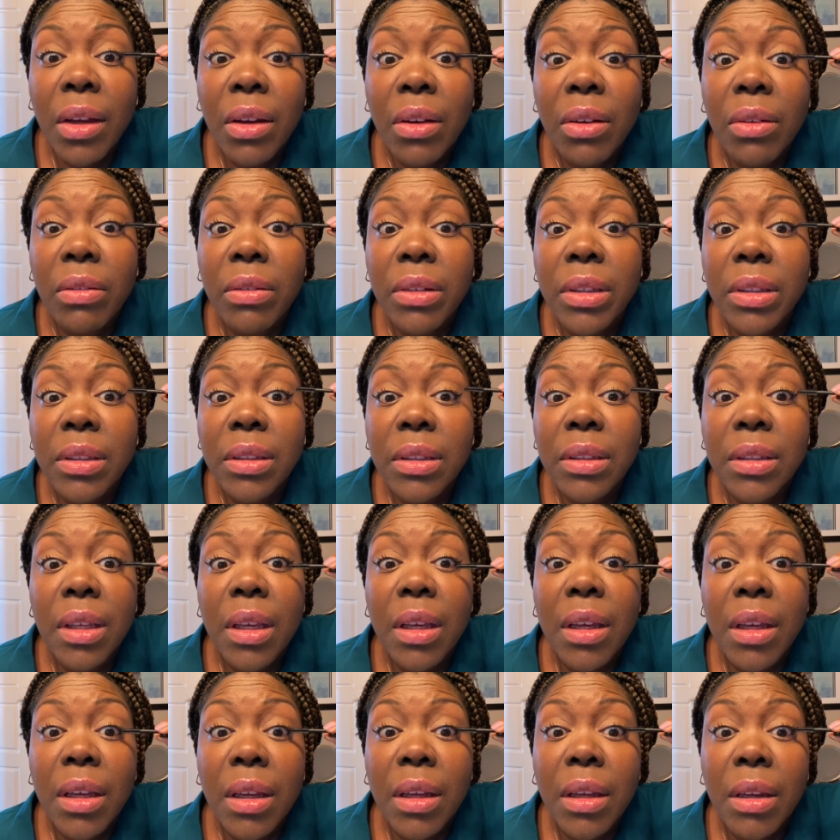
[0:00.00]
was
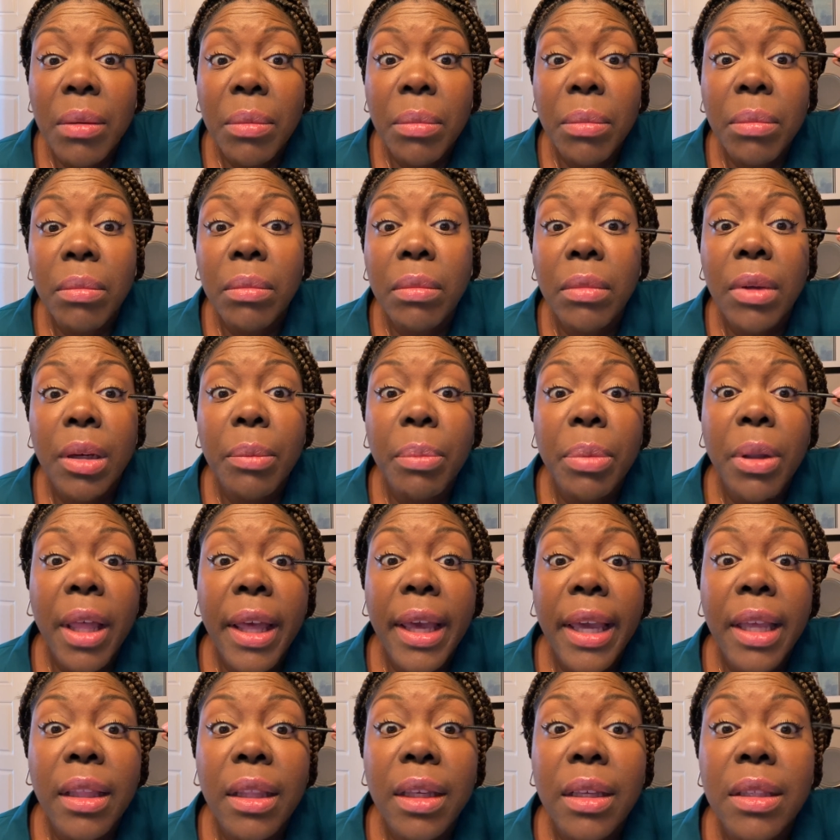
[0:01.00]

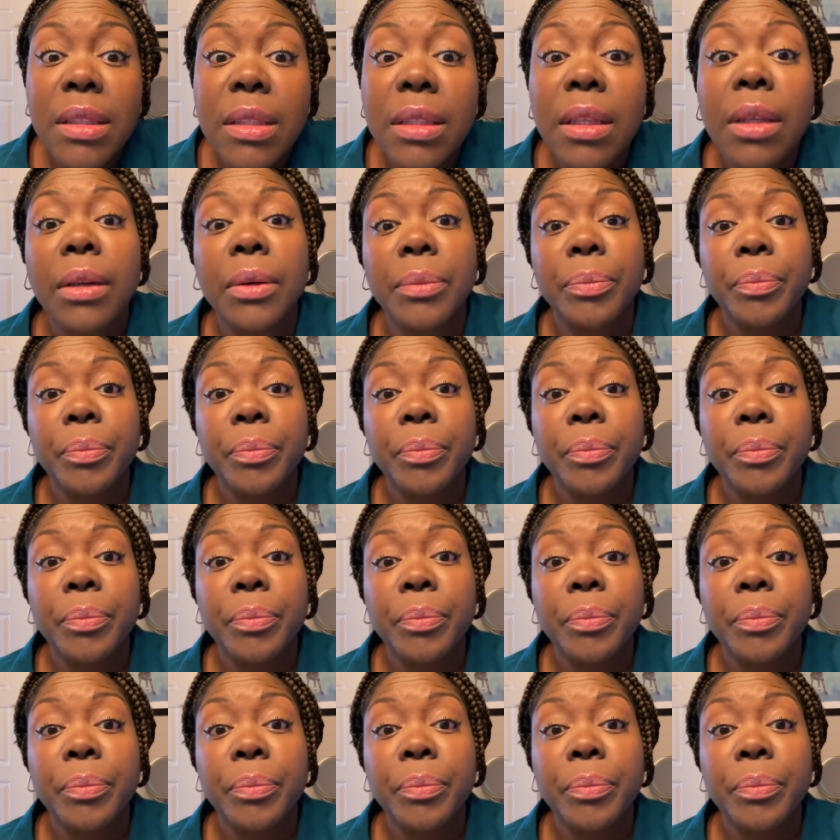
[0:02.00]
applying this.